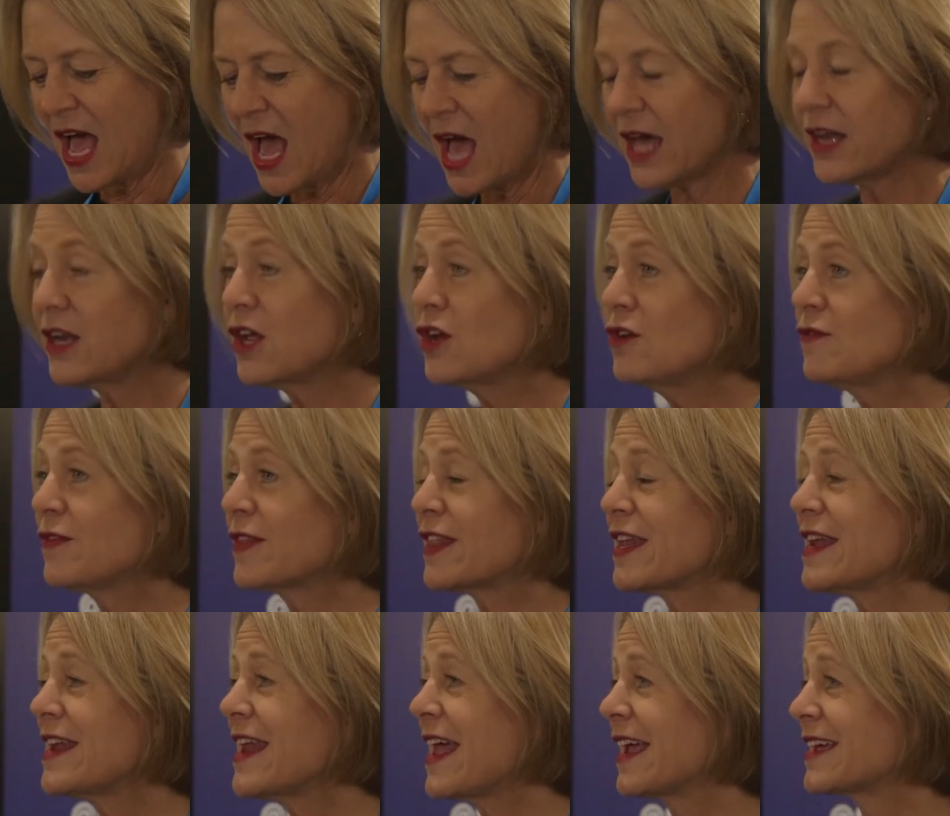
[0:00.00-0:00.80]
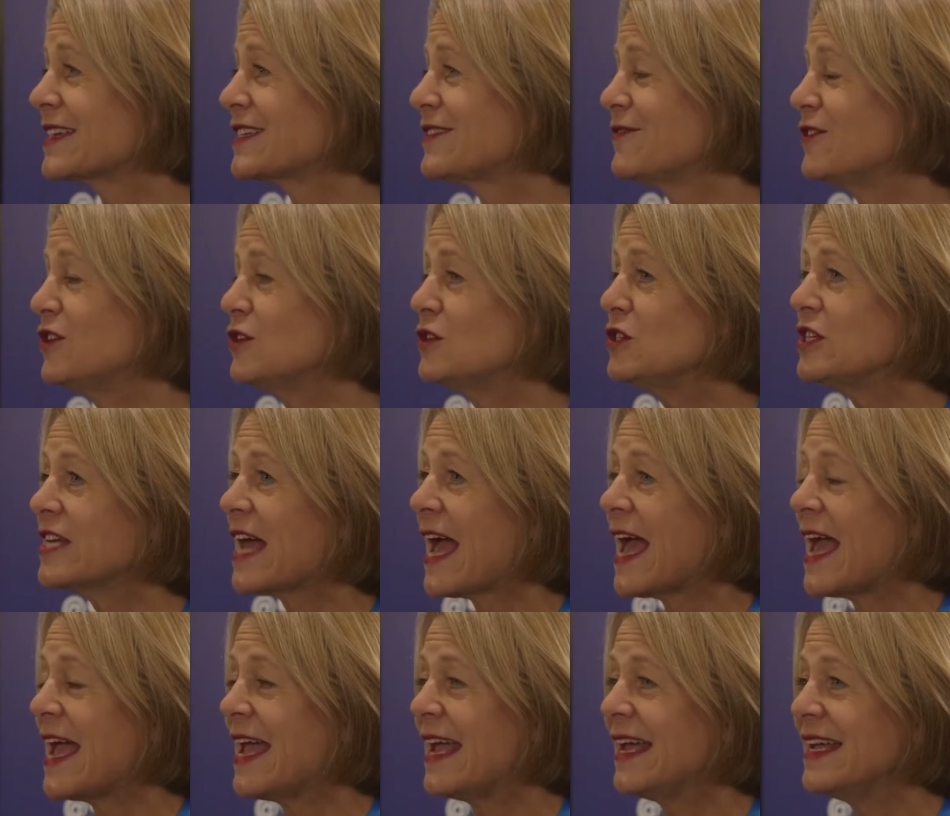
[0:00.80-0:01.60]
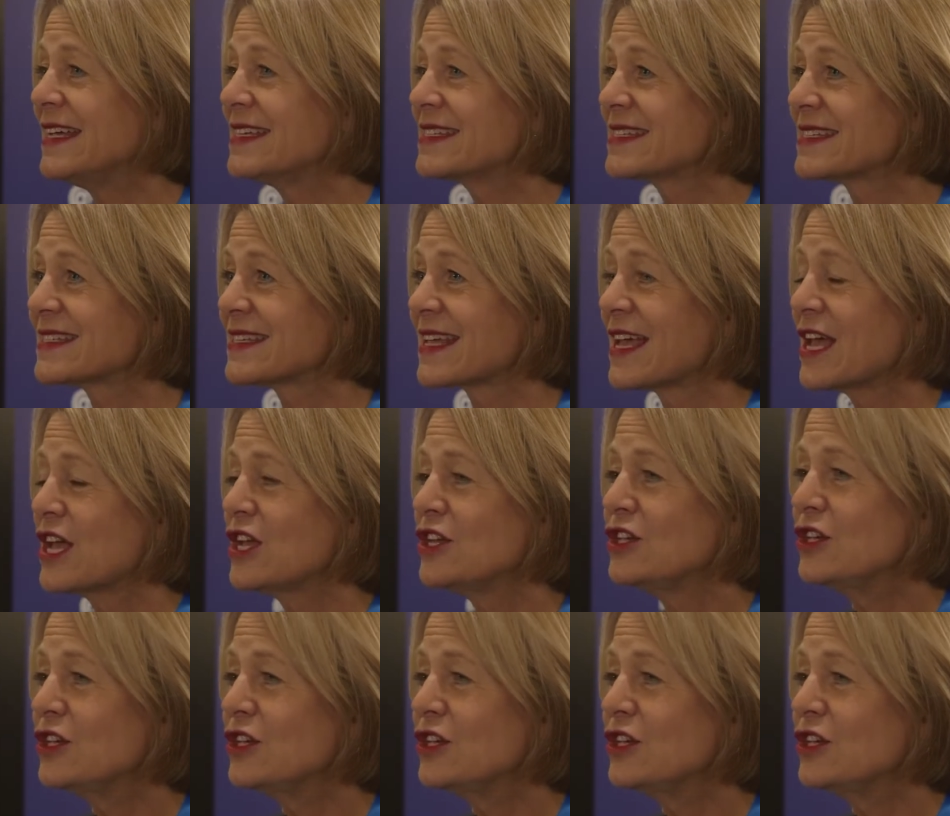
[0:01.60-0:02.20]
And over the next few days,